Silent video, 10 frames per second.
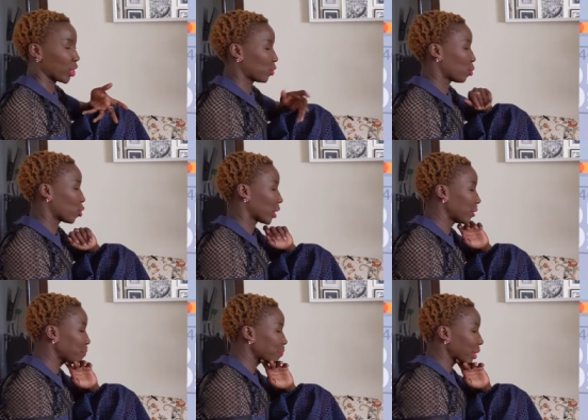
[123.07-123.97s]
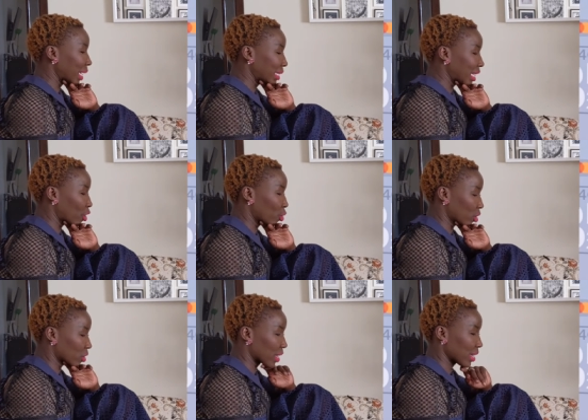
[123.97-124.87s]
Whitmore. Now
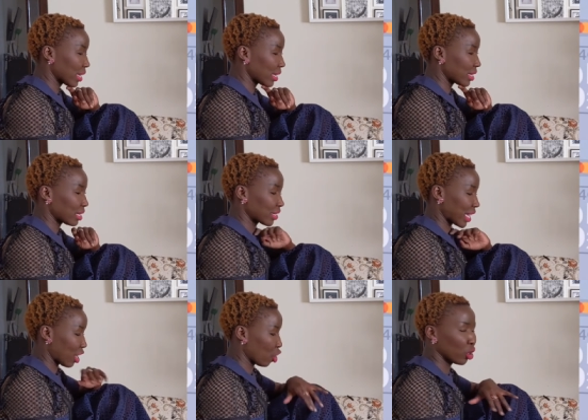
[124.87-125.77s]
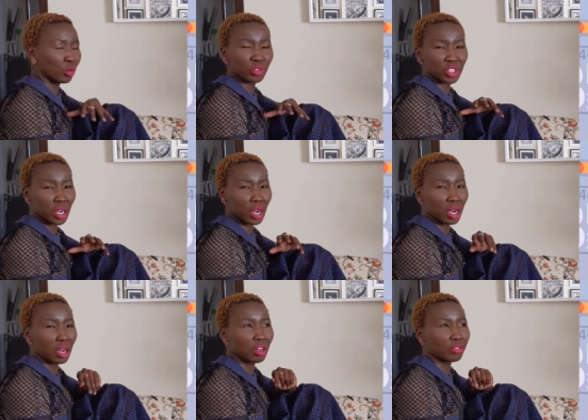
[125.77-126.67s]
Laura is a host
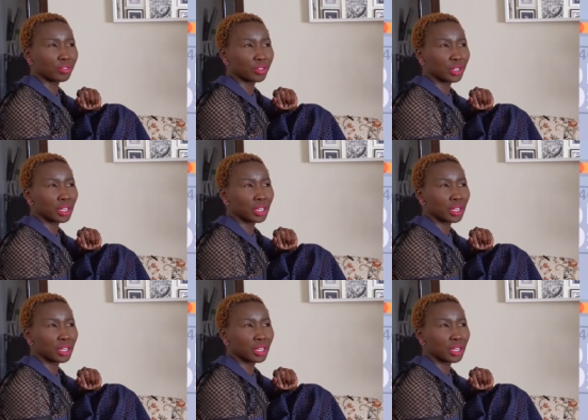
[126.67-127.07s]
of